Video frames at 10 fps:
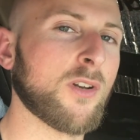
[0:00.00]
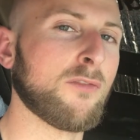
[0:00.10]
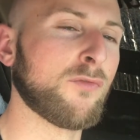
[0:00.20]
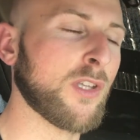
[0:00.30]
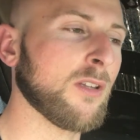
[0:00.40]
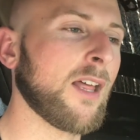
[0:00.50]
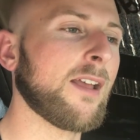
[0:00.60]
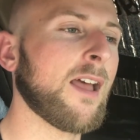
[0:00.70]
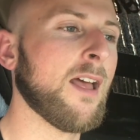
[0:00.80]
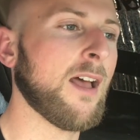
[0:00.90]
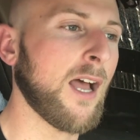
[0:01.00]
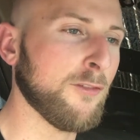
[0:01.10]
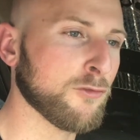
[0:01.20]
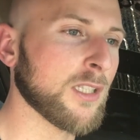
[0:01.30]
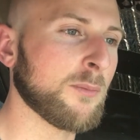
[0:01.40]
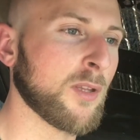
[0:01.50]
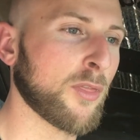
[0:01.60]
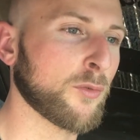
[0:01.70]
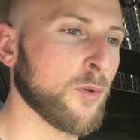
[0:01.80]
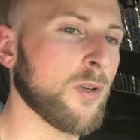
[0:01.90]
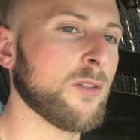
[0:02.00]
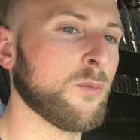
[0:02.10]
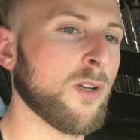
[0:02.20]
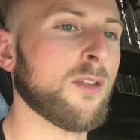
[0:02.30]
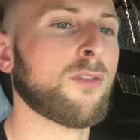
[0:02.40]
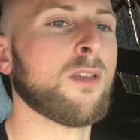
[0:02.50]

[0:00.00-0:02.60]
I feel like I've really been through it with